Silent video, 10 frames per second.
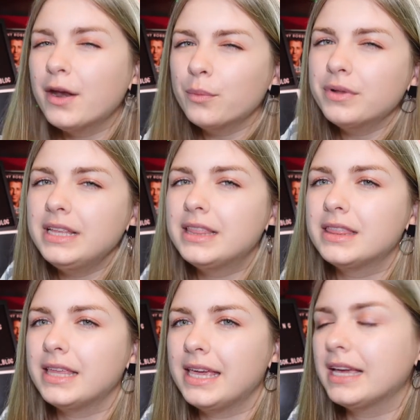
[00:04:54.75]
don't really
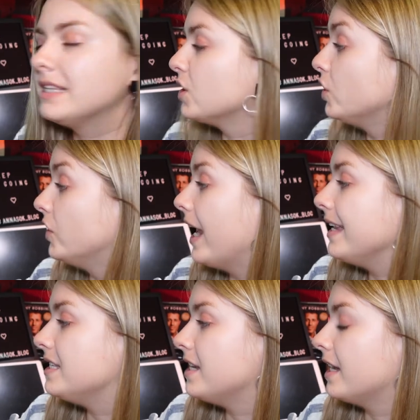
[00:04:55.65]
think it's a good
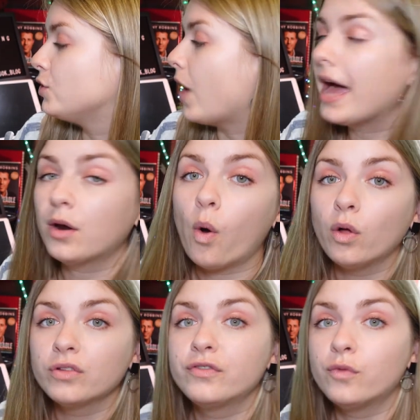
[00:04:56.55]
idea to add
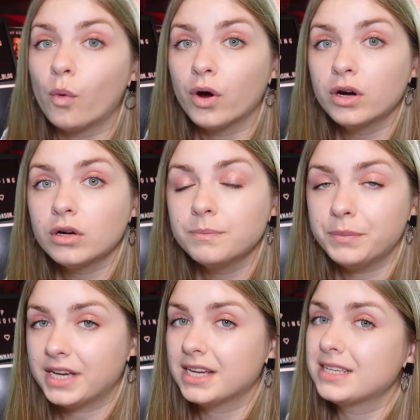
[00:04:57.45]
all 4
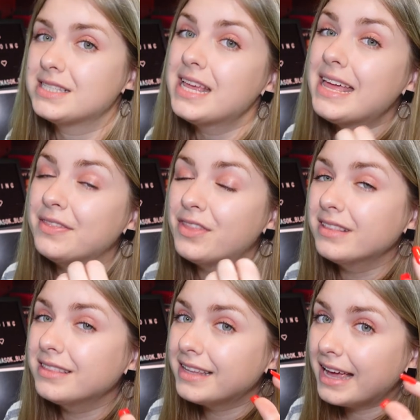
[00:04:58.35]
because the
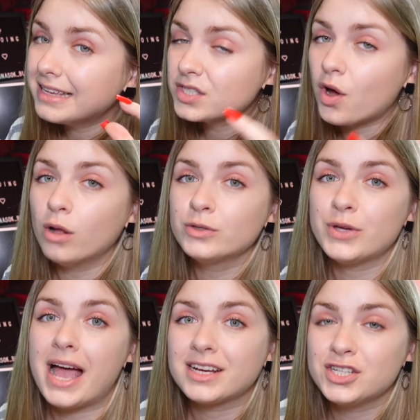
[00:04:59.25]
less call
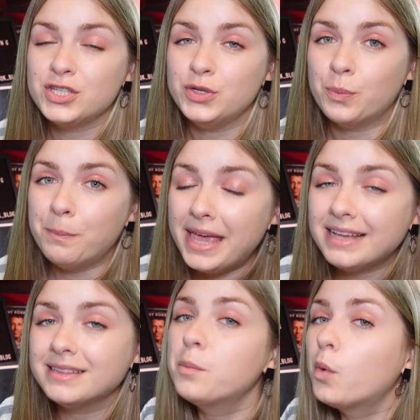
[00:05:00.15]
to action you
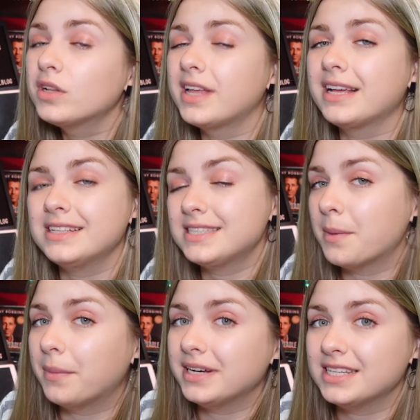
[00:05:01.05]
make, the more likely
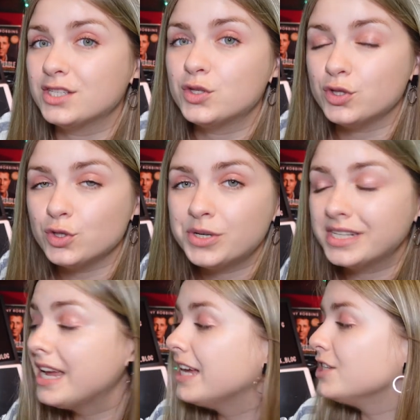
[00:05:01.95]
somebody is to do
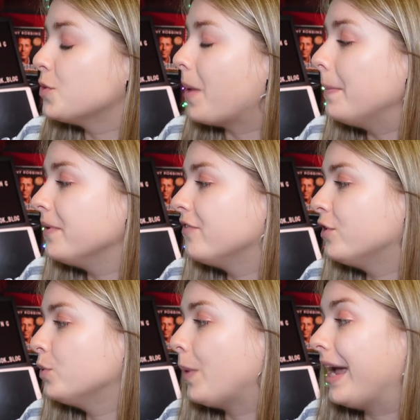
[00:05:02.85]
it. So my
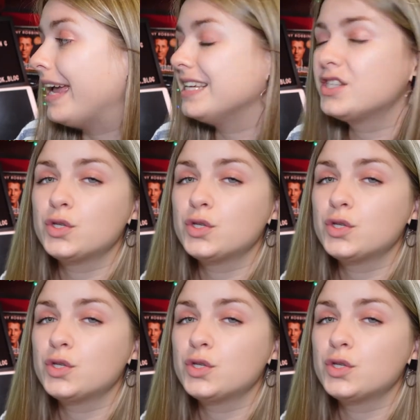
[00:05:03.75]
preferred way is